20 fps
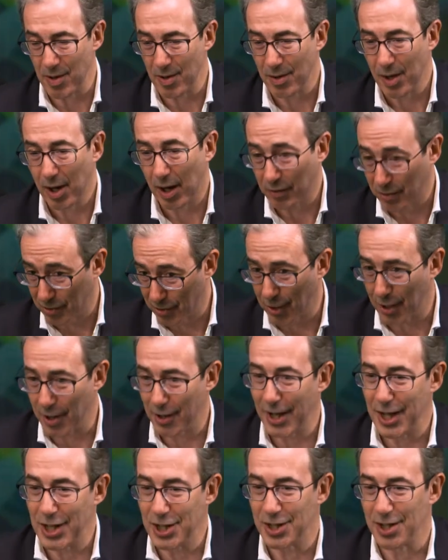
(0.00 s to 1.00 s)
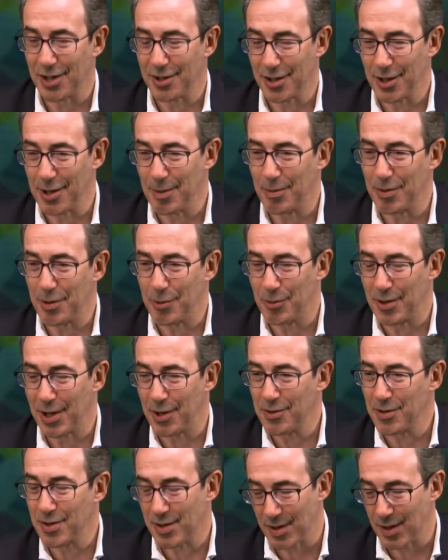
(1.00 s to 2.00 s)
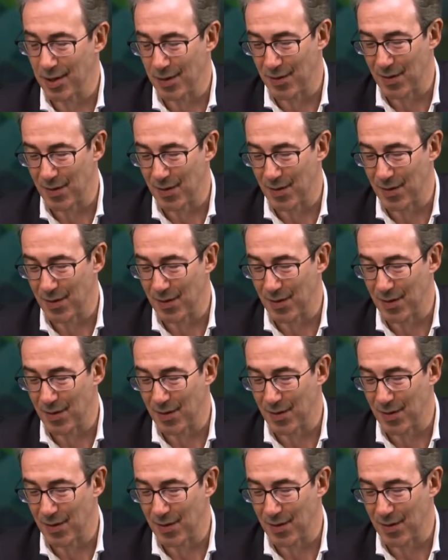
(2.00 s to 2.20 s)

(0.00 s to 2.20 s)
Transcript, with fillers: of consolidation in terms of the results of